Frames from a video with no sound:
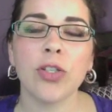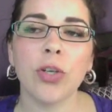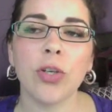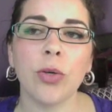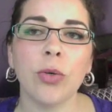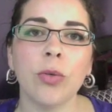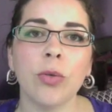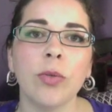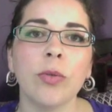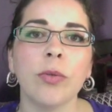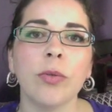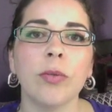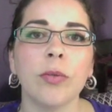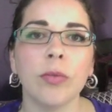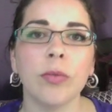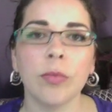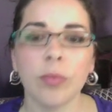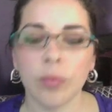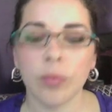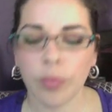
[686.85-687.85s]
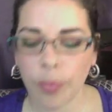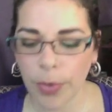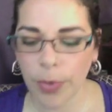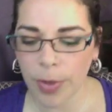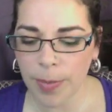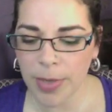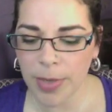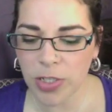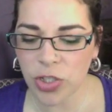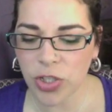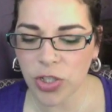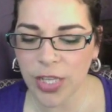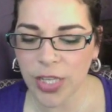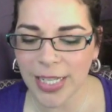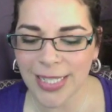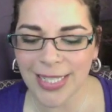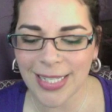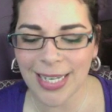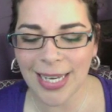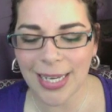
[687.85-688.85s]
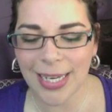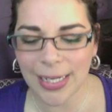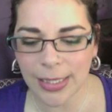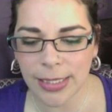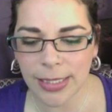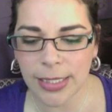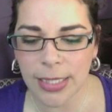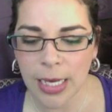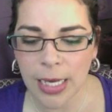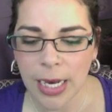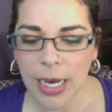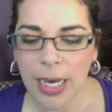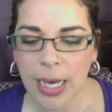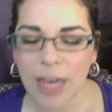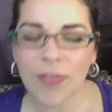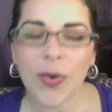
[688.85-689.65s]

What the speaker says: So pretty much that's it.